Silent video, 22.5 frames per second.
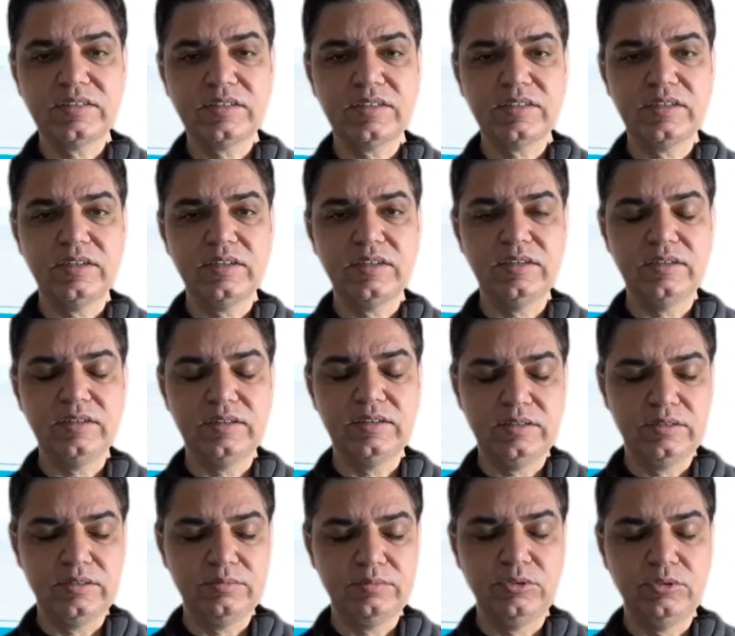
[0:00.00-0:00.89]

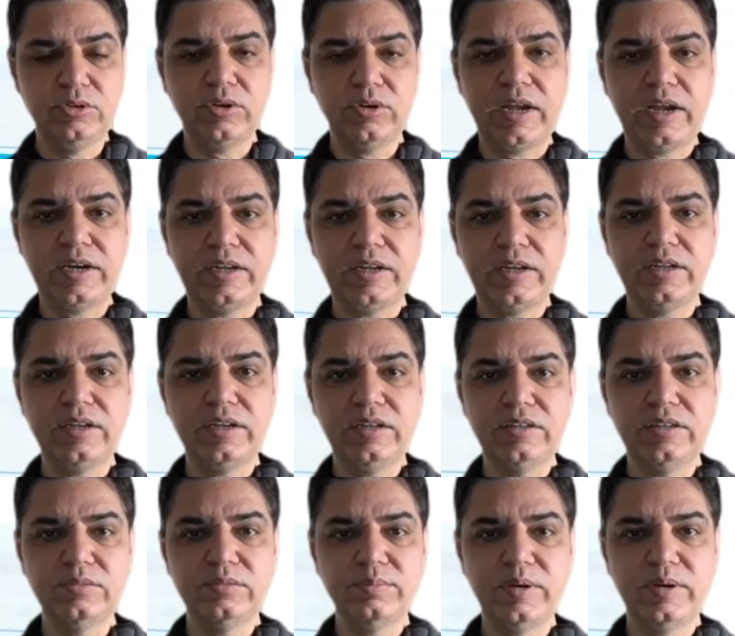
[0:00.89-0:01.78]
category
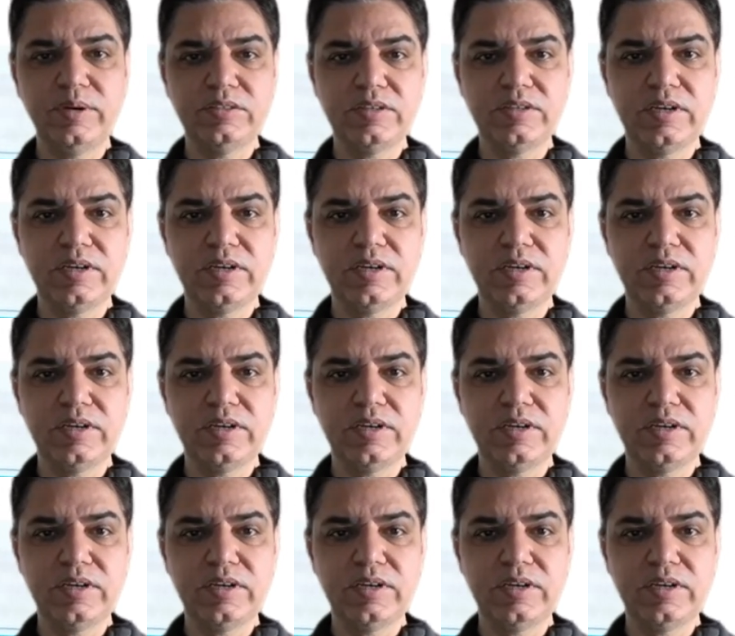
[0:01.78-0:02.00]
is present,